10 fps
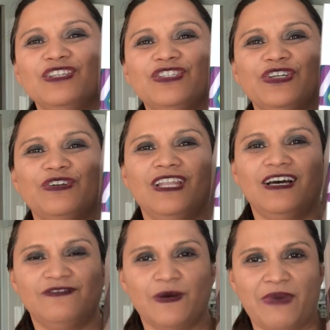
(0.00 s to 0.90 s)
two
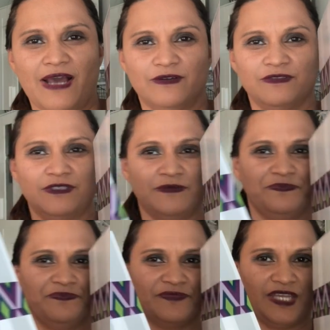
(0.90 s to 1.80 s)
Love Abounds,
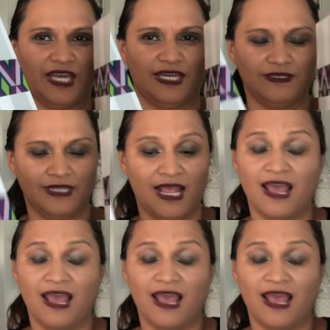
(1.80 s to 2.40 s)
okay?